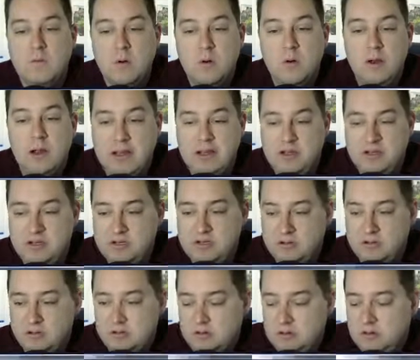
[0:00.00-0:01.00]
more at
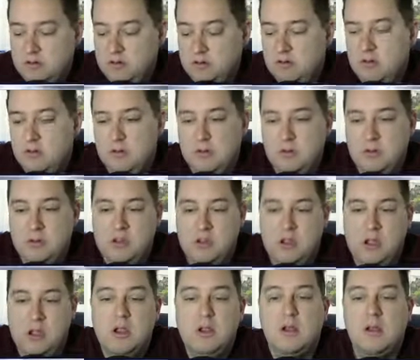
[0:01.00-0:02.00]
you
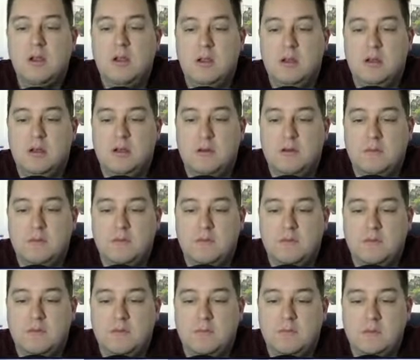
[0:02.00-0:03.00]
Here
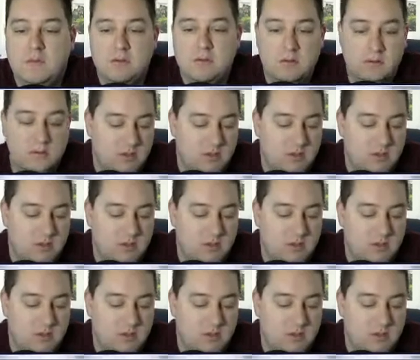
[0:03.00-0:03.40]
comes Mr.